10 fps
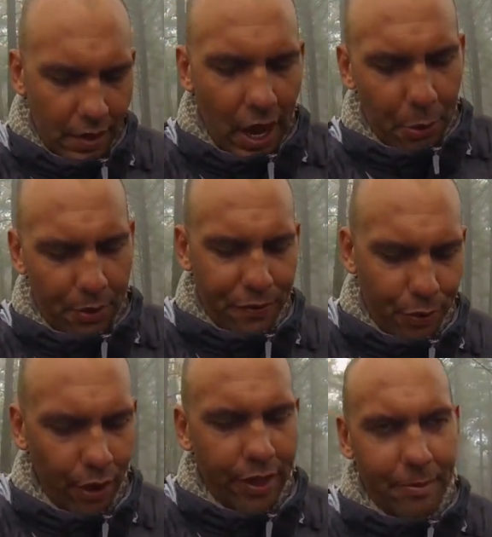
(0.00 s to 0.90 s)
I would have
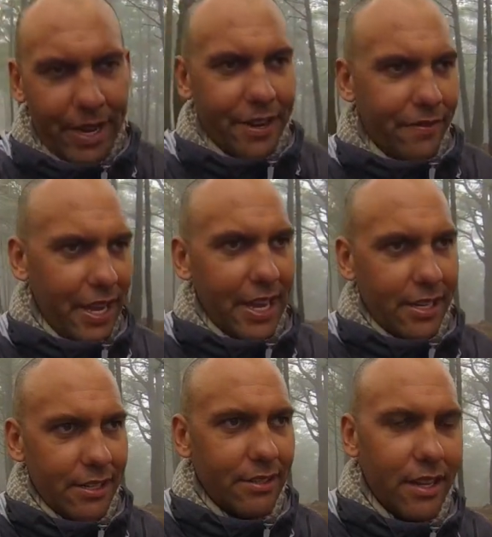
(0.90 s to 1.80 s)
thought that being a
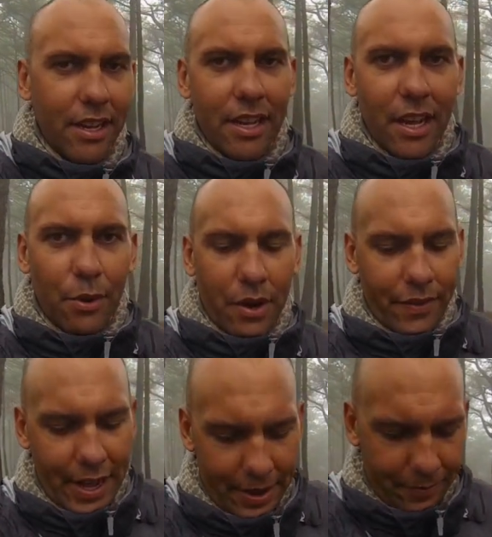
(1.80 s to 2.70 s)
vegan would have
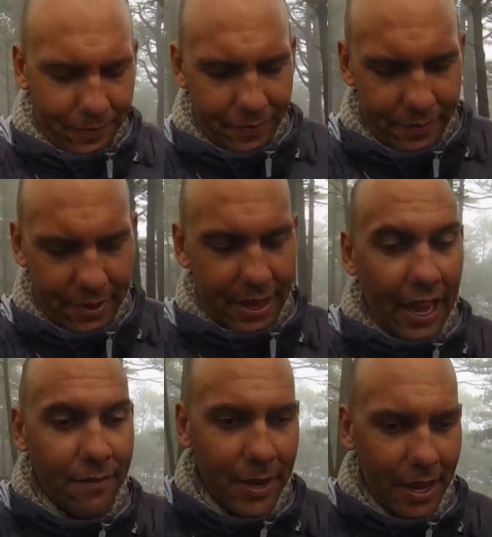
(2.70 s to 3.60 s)
um,
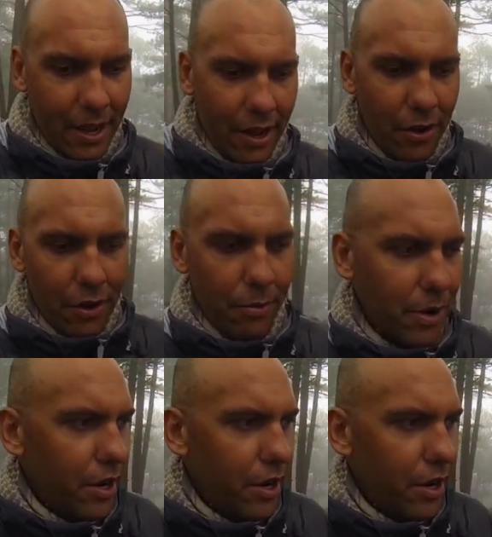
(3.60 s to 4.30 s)
saved me uh, or,